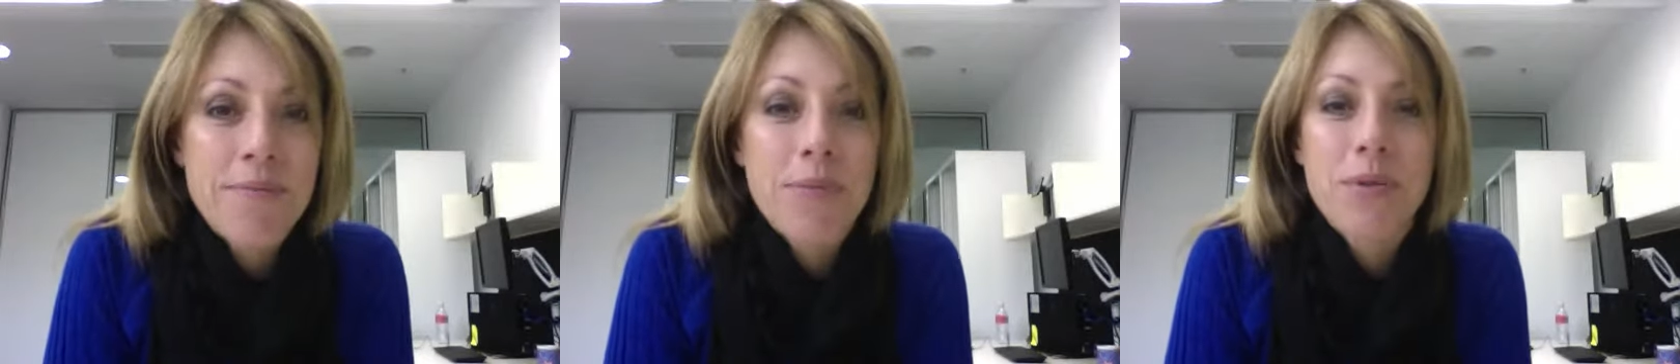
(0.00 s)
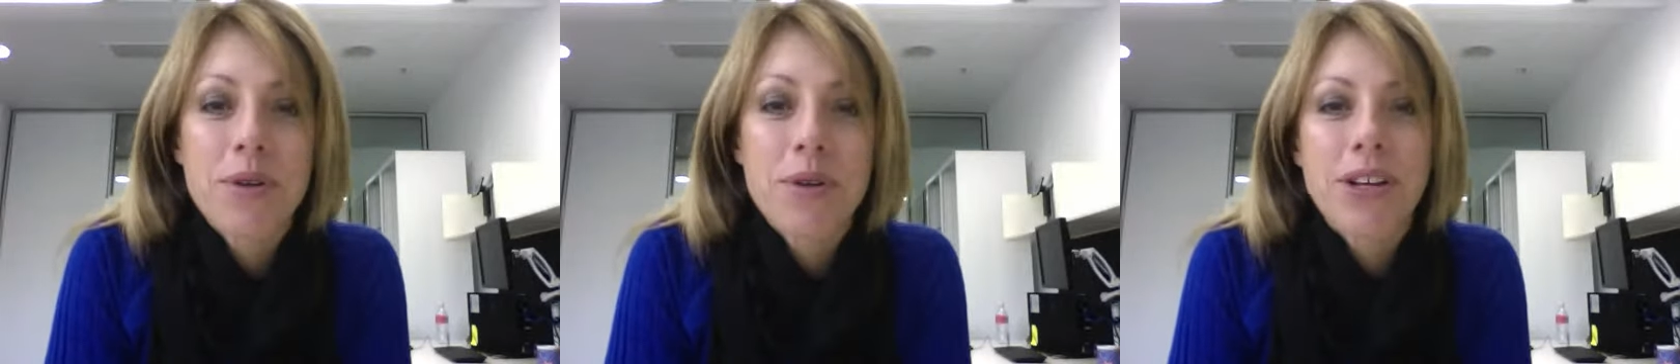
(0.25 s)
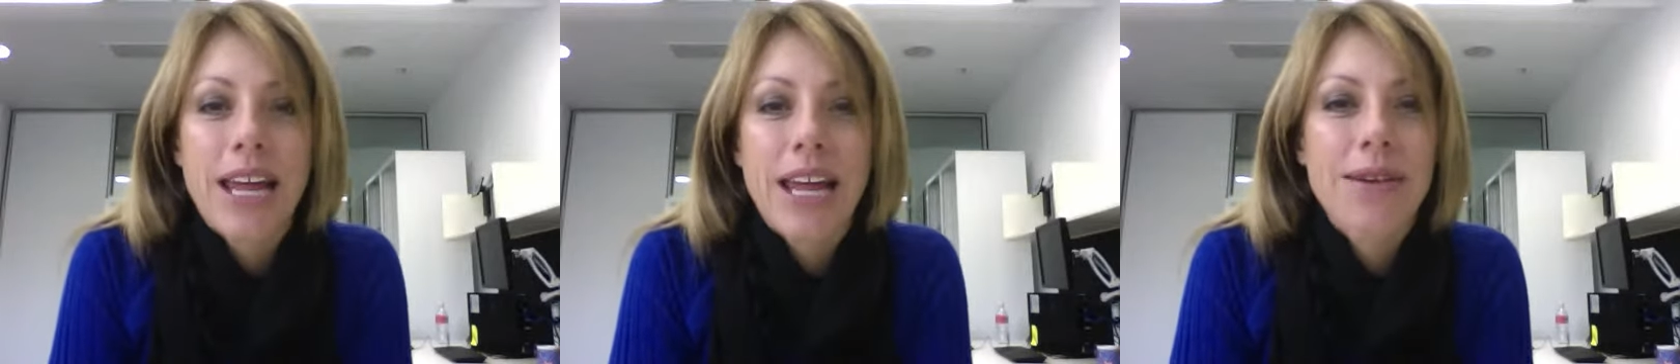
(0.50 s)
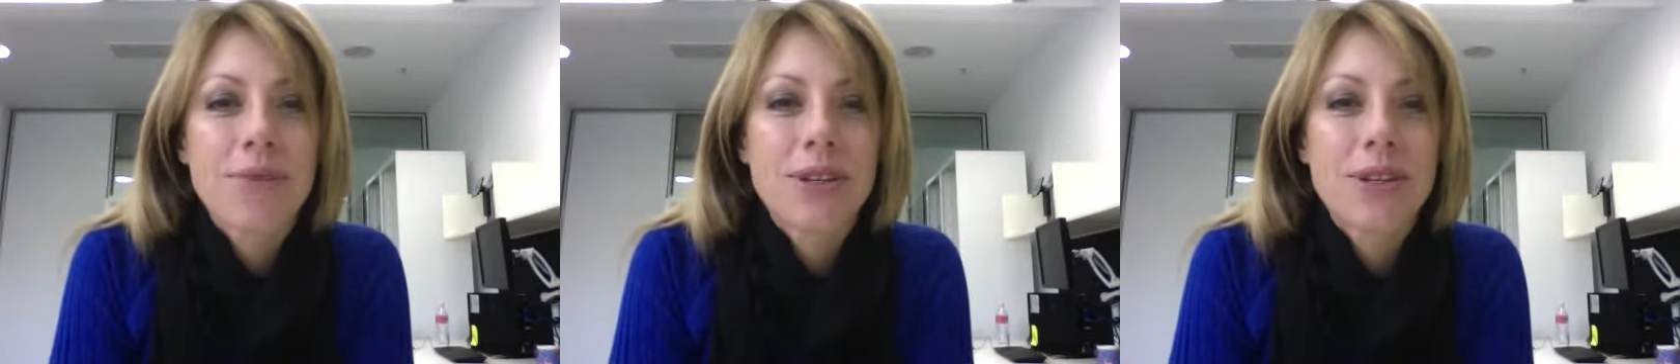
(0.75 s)
but we're not
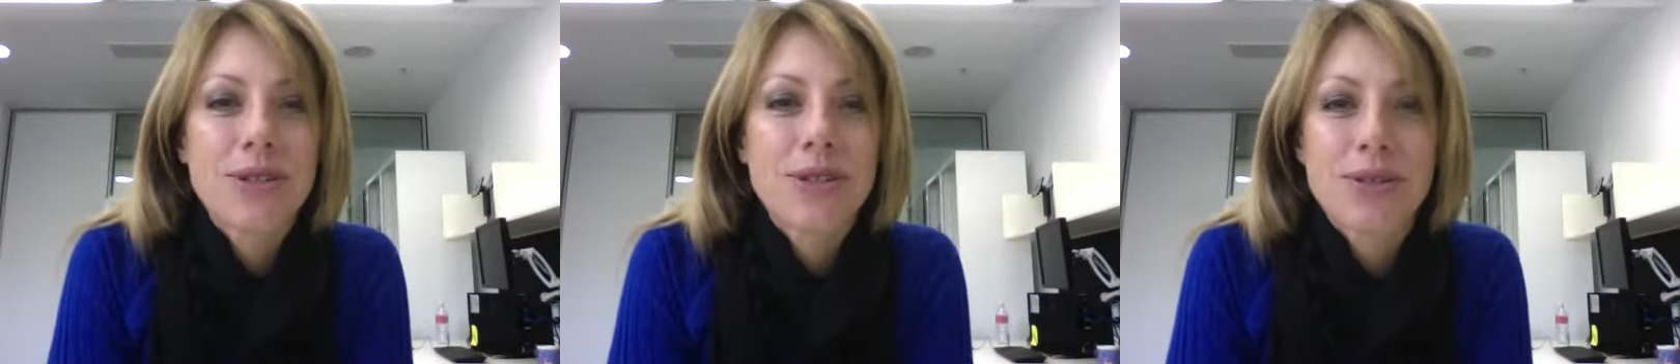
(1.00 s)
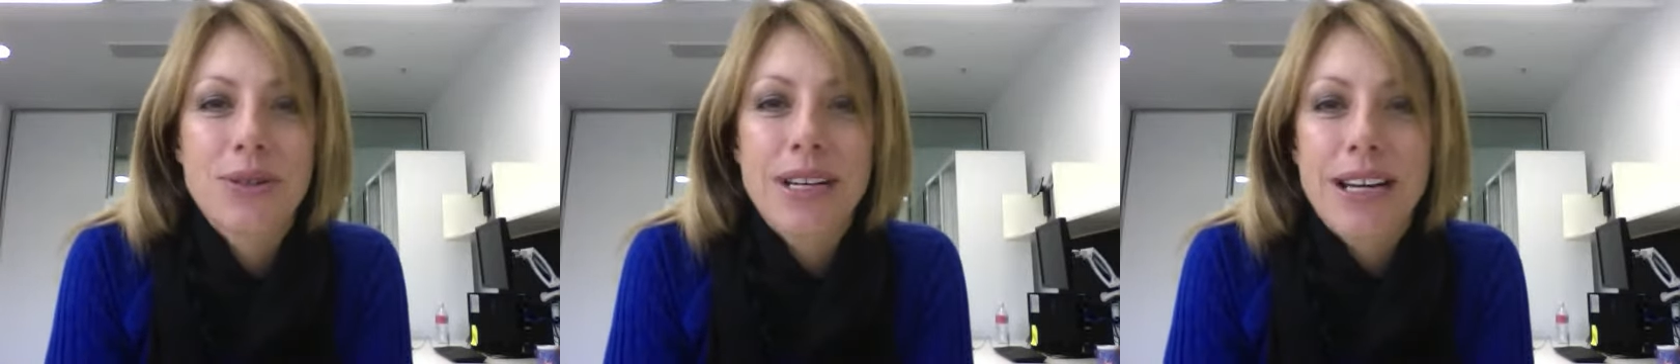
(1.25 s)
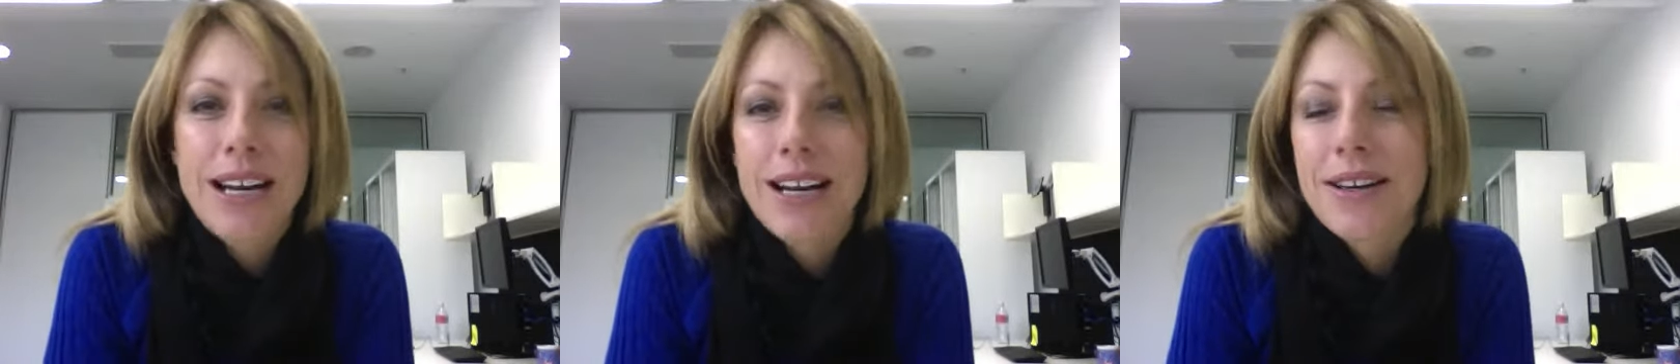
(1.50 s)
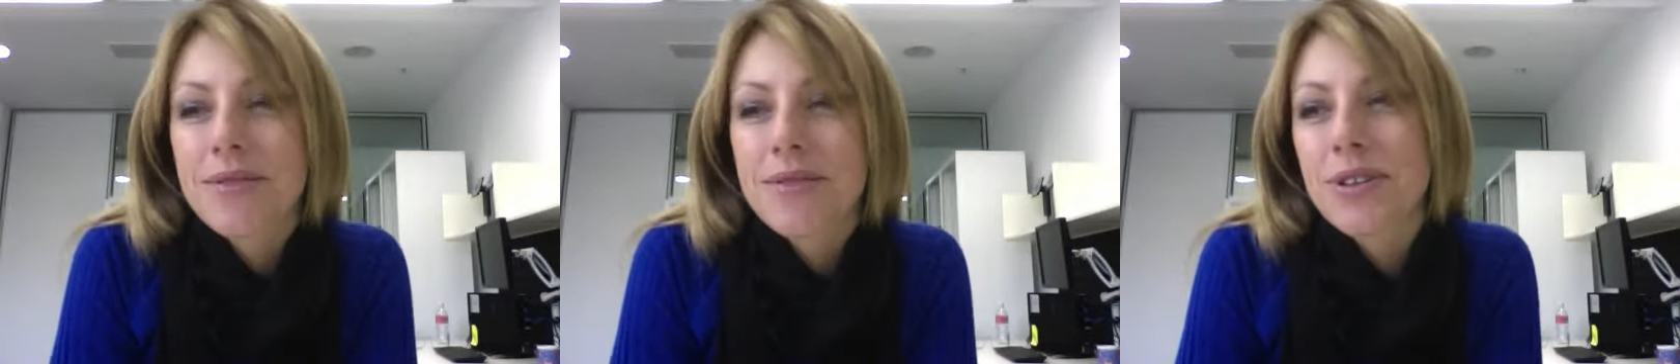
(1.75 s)
happy to
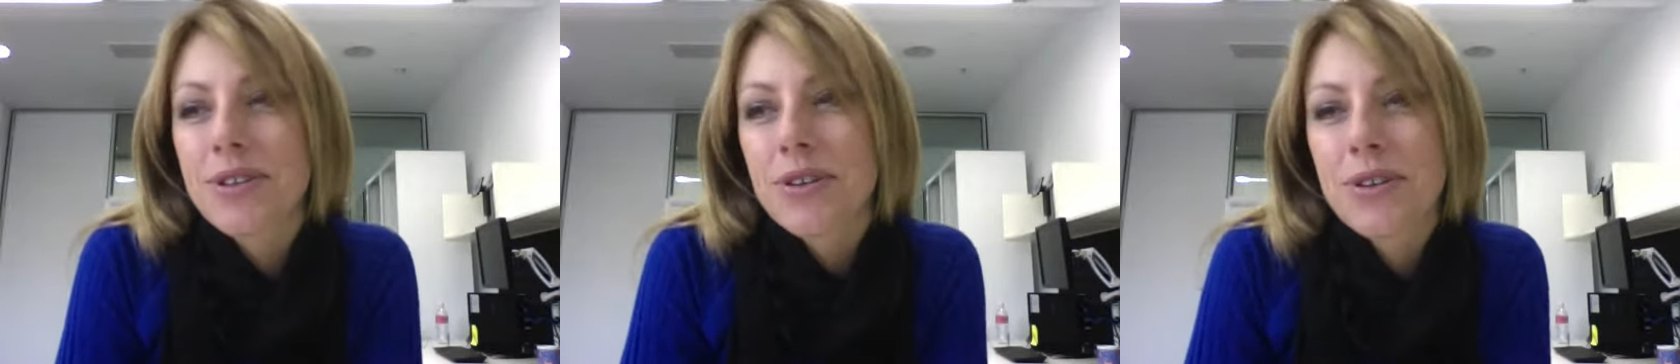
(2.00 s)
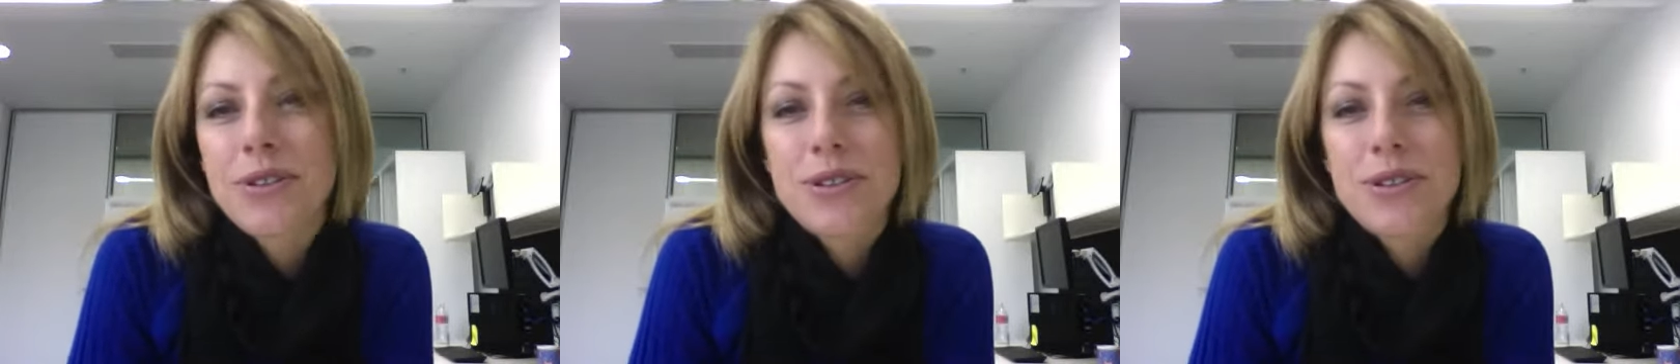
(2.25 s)
go